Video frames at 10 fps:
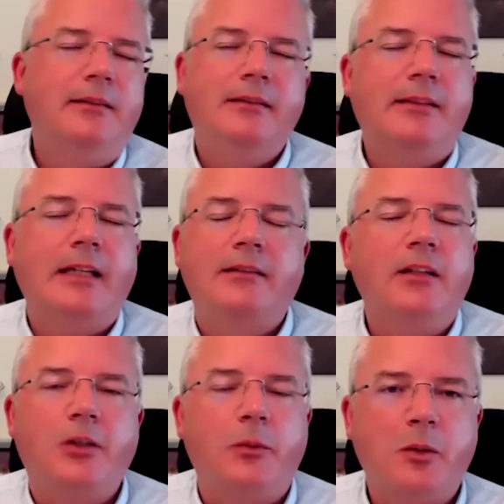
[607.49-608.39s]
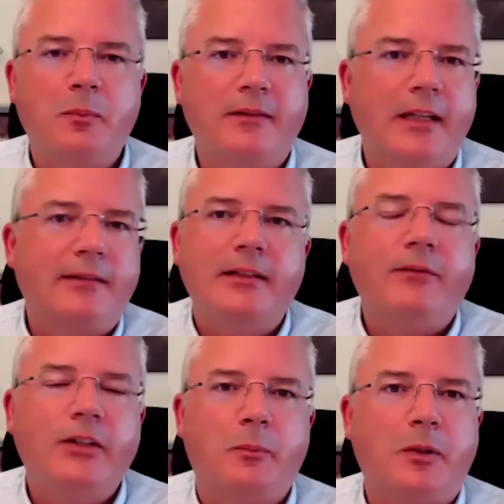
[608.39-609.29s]
That's not your purpose. It's
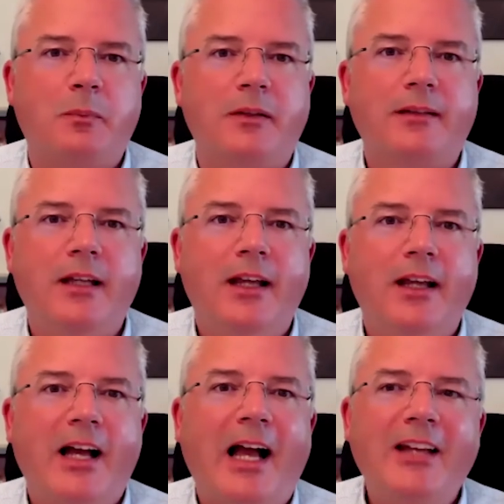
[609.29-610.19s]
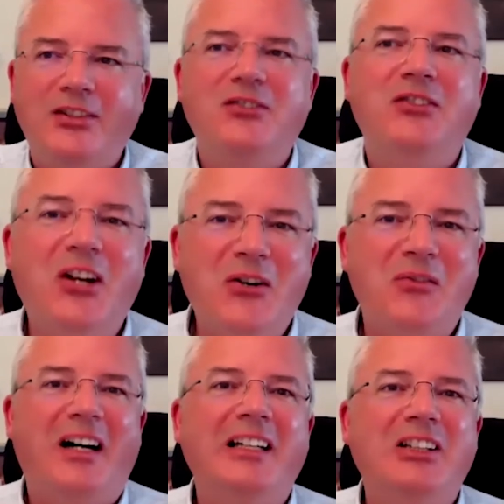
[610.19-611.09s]
never your purpose. As you
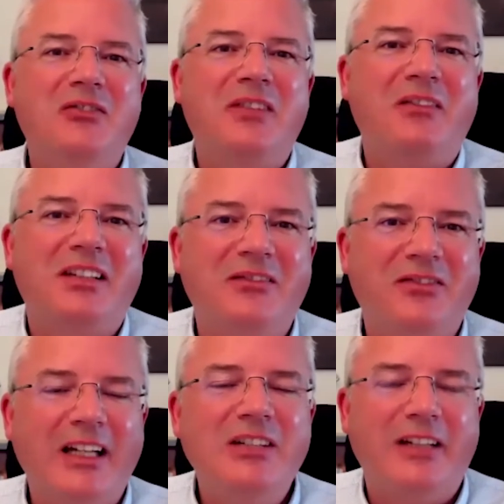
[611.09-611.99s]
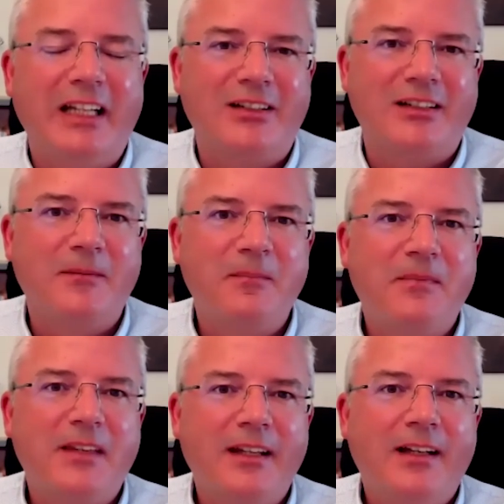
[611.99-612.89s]
know, I love everything flight related.
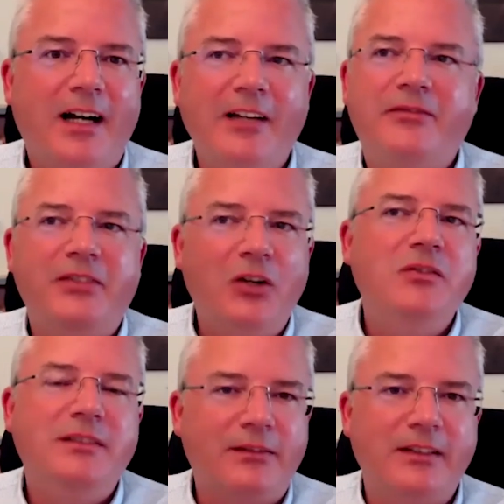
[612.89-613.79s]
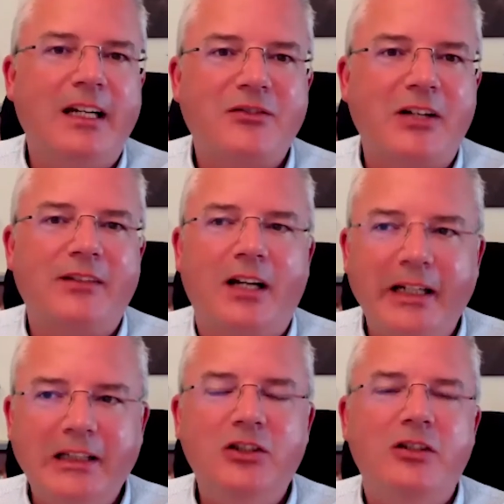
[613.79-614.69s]
I've flown different aircraft. I
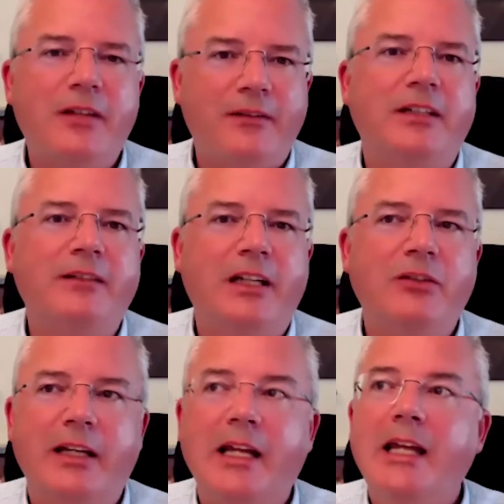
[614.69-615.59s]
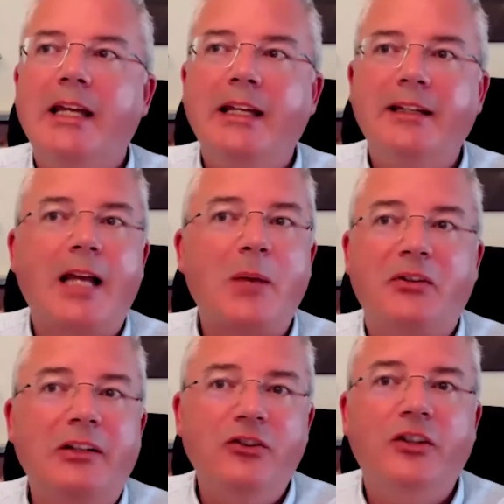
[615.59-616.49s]
love everything flight related. It has
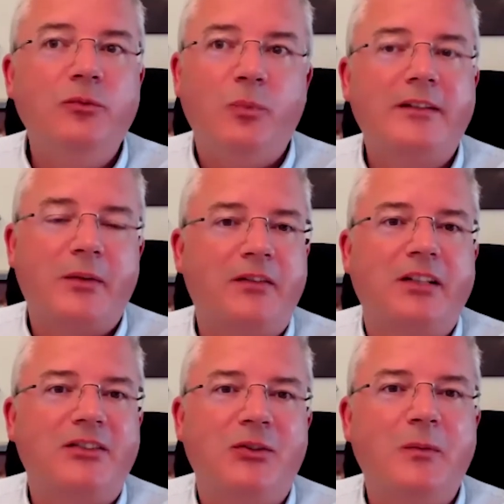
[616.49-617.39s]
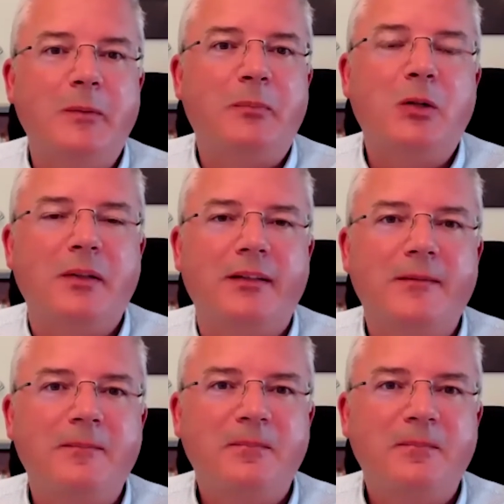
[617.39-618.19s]
absolutely nothing whatsoever got to do with my purpose.